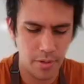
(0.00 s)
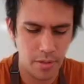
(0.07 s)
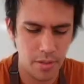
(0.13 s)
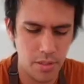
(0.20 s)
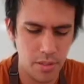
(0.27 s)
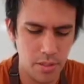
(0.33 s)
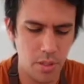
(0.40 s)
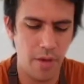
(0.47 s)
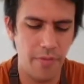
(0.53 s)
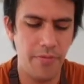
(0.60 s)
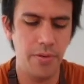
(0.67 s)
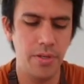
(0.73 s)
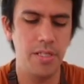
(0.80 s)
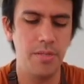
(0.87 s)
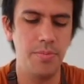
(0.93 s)
So after
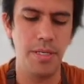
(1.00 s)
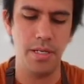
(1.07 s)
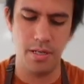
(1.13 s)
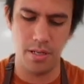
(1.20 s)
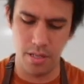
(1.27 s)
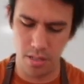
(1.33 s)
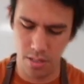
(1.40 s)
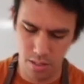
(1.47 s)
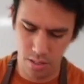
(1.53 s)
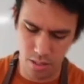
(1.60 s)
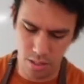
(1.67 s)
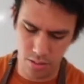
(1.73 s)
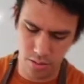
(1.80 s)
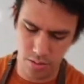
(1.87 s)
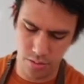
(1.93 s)
it's been cut,
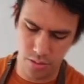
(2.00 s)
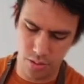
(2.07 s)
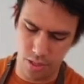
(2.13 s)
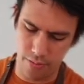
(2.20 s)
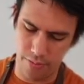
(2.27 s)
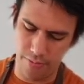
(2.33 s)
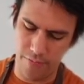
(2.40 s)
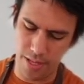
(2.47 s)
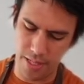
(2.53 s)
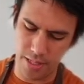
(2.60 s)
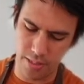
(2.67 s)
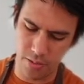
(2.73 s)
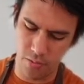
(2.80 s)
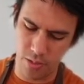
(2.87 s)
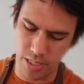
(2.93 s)
you have the fat in
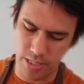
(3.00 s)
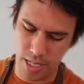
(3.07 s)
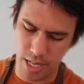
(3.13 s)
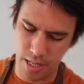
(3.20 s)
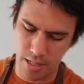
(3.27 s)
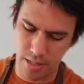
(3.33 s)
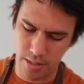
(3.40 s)
one side